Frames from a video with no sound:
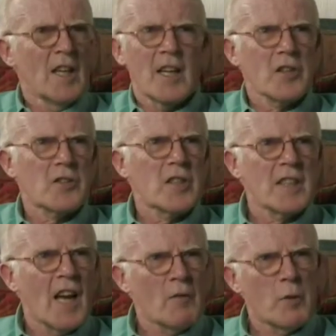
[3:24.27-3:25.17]
luggage
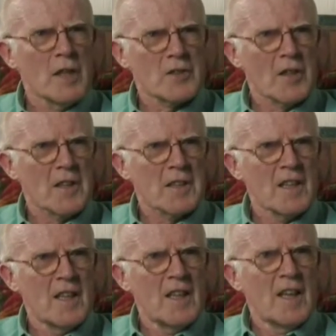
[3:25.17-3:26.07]
didn't have wheels on it,
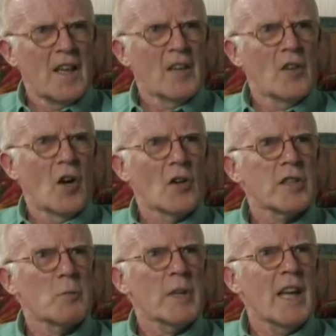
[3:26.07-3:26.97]
nor
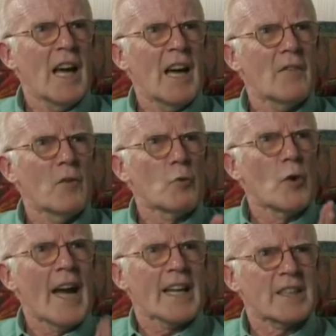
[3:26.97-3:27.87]
did we have
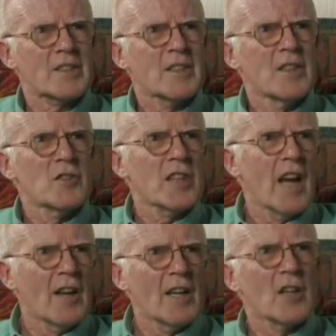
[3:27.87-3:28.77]
racks to
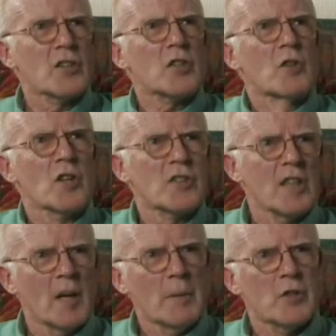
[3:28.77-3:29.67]
carry luggage across the
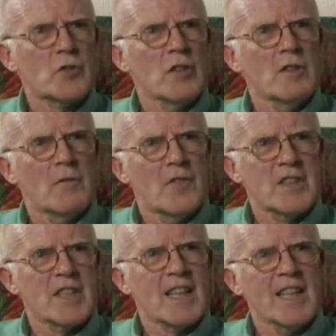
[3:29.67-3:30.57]
lobby. So you
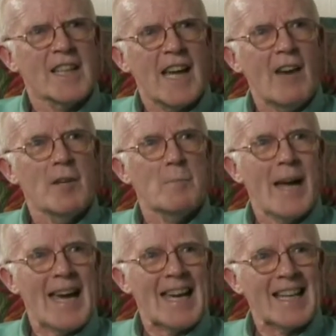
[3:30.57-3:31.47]
physically carried
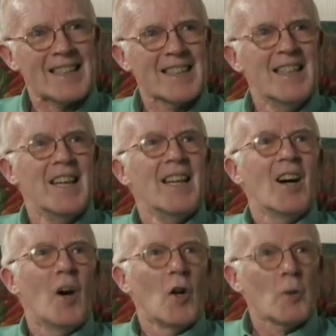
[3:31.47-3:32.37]
bags
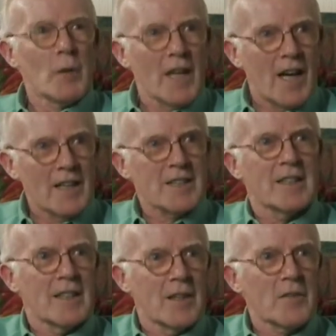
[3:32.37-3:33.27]
all the way onto
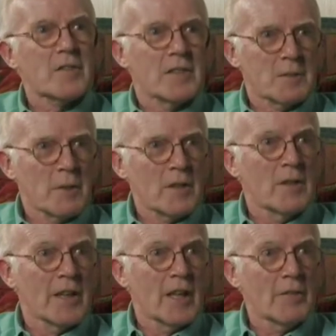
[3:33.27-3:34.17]
the lift, as we
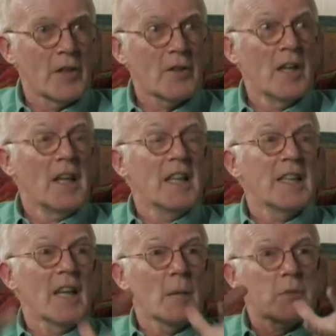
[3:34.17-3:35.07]
call the elevator,
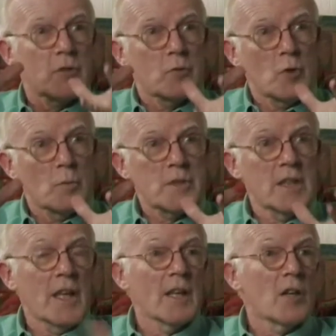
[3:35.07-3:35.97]
then up to the rooms, and
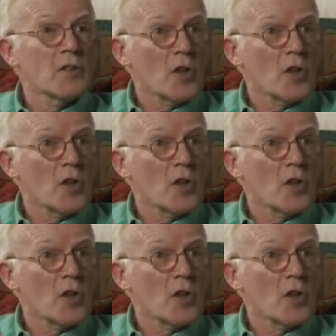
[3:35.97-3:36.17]
then along the